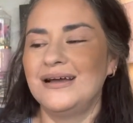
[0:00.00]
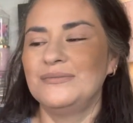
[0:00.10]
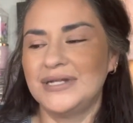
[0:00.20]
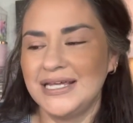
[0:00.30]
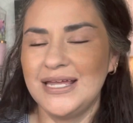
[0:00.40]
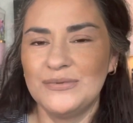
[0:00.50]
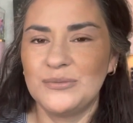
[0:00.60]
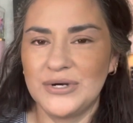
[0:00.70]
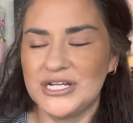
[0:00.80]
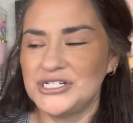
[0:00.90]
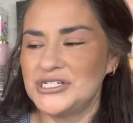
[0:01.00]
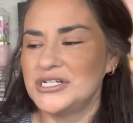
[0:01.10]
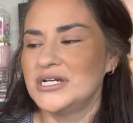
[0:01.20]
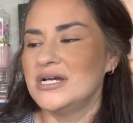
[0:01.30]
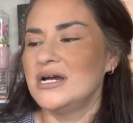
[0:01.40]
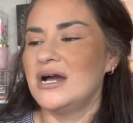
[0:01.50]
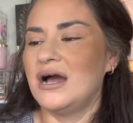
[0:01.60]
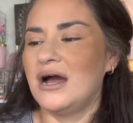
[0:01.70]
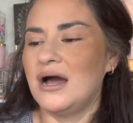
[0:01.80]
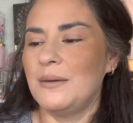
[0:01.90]
I'm going to keep the brush.
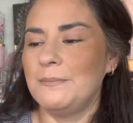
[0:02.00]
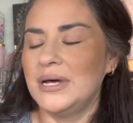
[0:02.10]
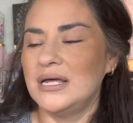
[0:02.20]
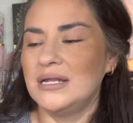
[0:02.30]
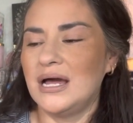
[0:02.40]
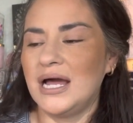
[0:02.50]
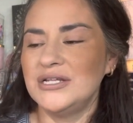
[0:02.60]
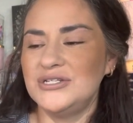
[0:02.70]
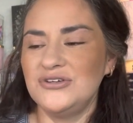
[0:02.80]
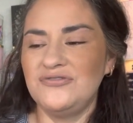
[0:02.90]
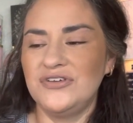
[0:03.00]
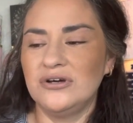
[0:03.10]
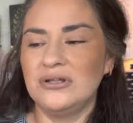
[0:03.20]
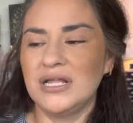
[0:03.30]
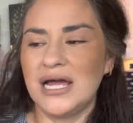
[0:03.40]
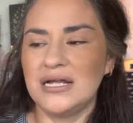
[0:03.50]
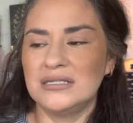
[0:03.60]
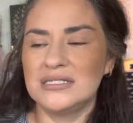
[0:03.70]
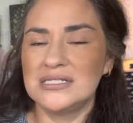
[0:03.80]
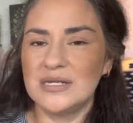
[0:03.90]
Um, but I do feel like
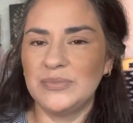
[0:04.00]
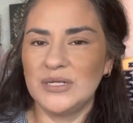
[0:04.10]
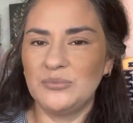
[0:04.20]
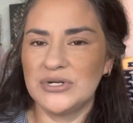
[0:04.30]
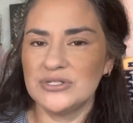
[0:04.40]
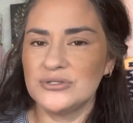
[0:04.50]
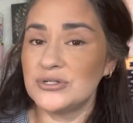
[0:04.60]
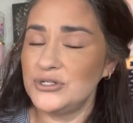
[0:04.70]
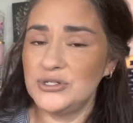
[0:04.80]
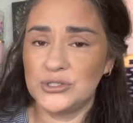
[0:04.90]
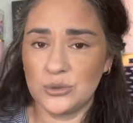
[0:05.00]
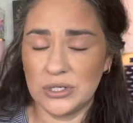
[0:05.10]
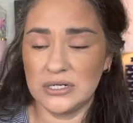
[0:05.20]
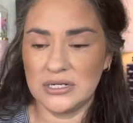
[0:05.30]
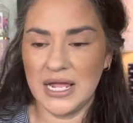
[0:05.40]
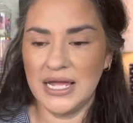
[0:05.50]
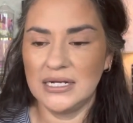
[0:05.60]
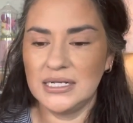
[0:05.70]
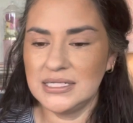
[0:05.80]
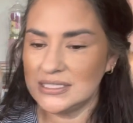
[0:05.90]
the stippling bristles are too short
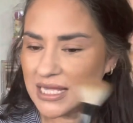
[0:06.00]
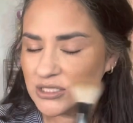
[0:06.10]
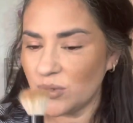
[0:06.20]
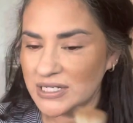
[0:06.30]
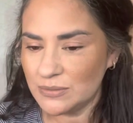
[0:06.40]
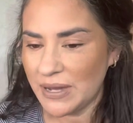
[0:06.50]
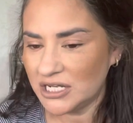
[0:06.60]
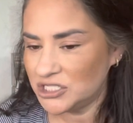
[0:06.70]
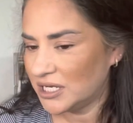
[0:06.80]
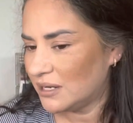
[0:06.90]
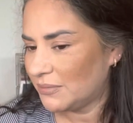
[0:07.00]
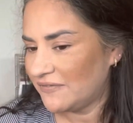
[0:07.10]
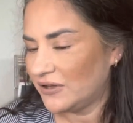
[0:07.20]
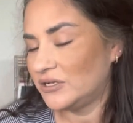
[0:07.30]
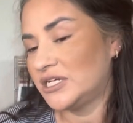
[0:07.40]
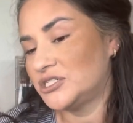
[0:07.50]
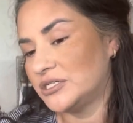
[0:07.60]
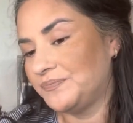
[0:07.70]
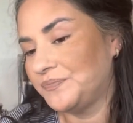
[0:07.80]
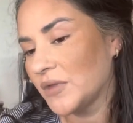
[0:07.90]
and it, that's why it's patching up my foundation.